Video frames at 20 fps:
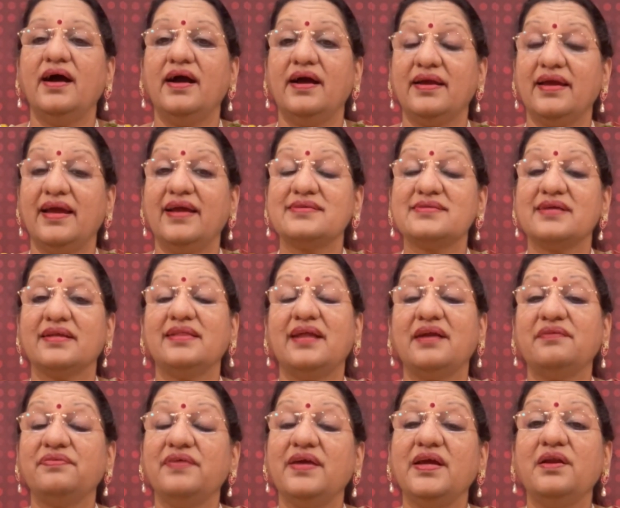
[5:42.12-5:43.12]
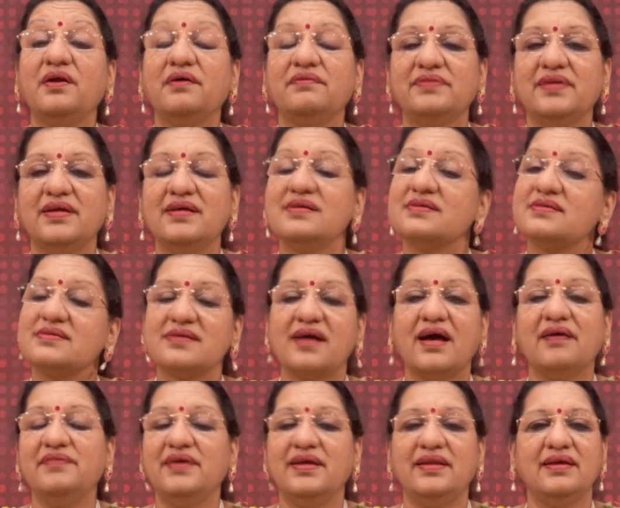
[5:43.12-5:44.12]
get that feel of the
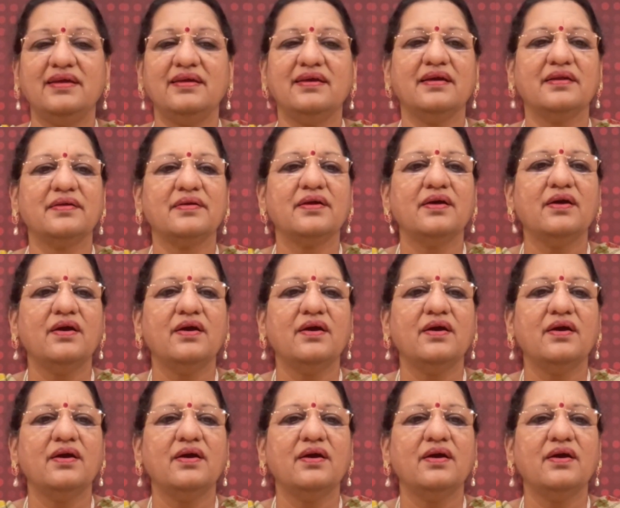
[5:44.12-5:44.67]
Saveri here.